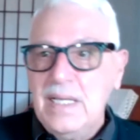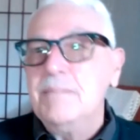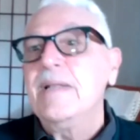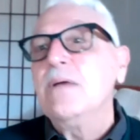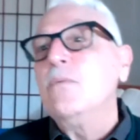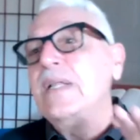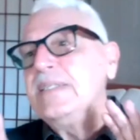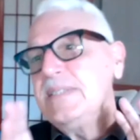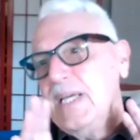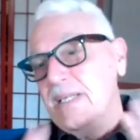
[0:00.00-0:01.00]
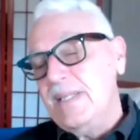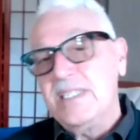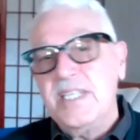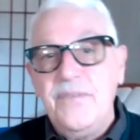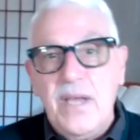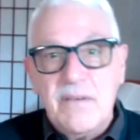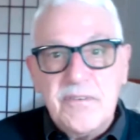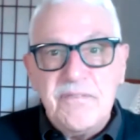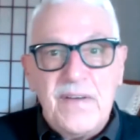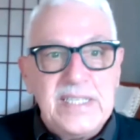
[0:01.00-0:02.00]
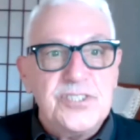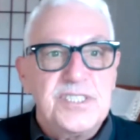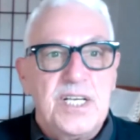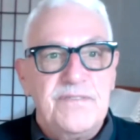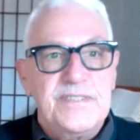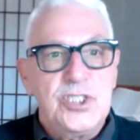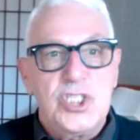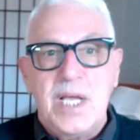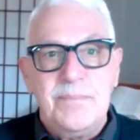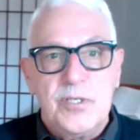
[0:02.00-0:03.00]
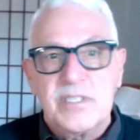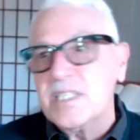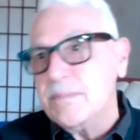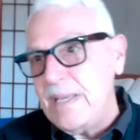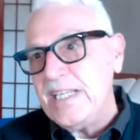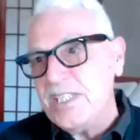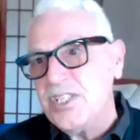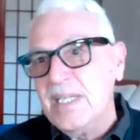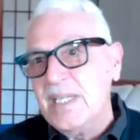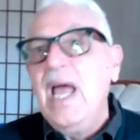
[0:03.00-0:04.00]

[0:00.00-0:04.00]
But I want to tell you this, if you ever find yourself in John Muir as a patient,